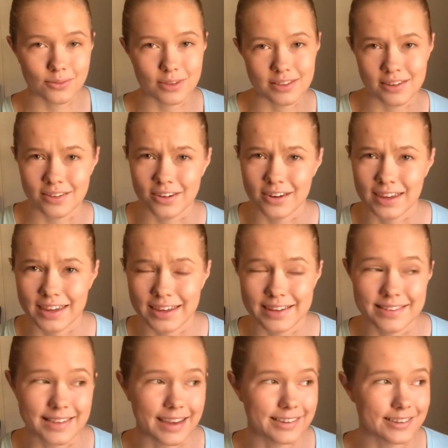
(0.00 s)
With younger
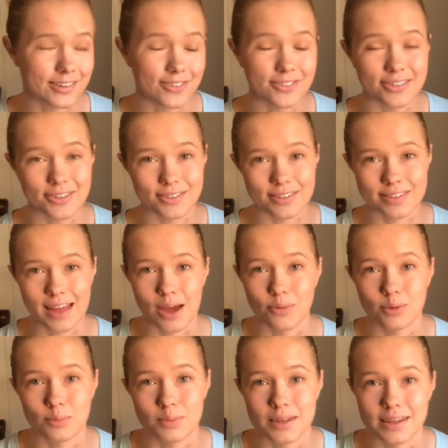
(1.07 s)
kids, I don't know that that
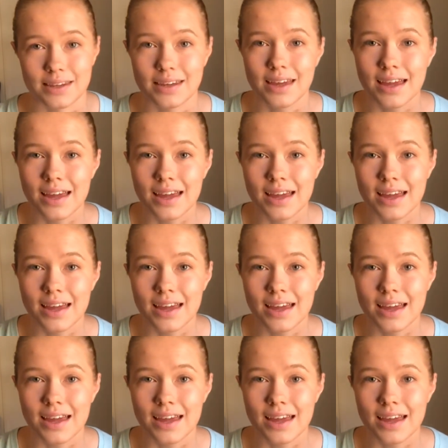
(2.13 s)
would be